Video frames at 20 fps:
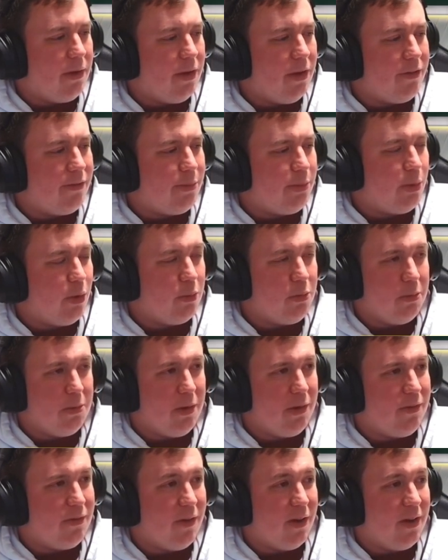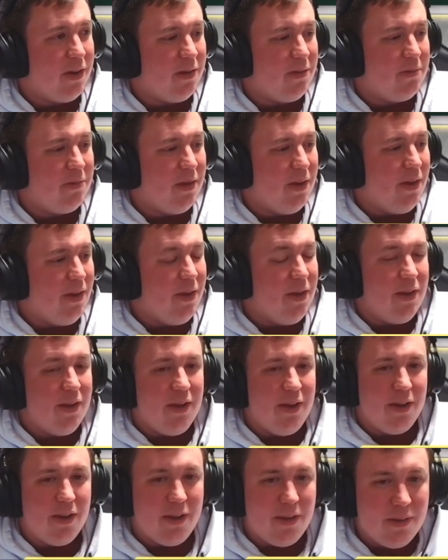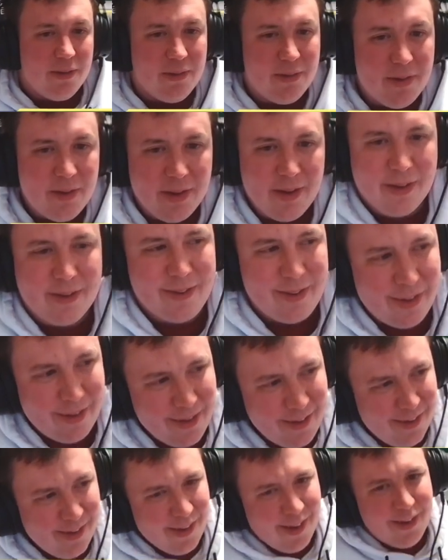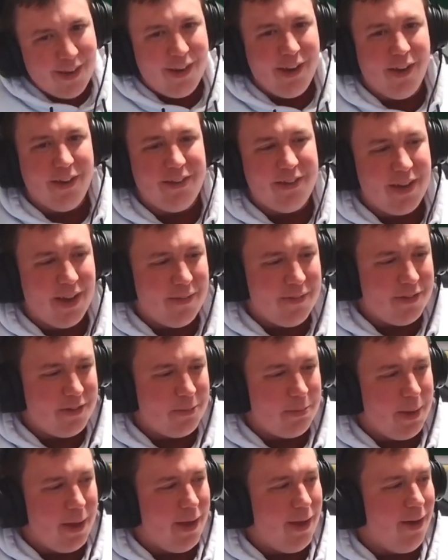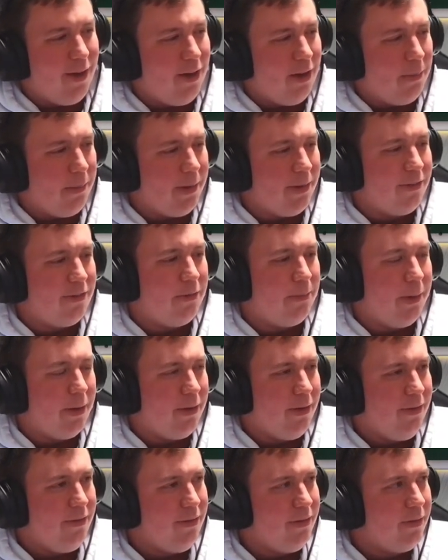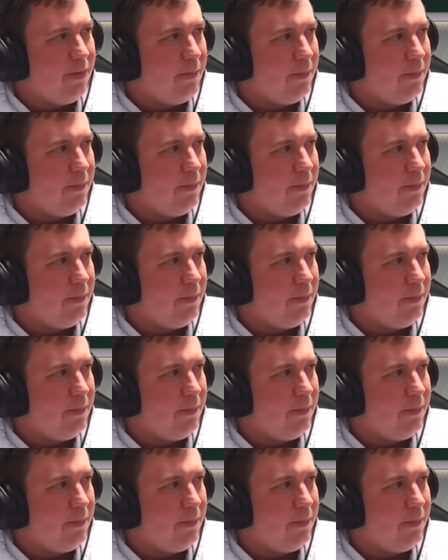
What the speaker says: is probably fine. It's nice to have a spare Harbin, to be honest.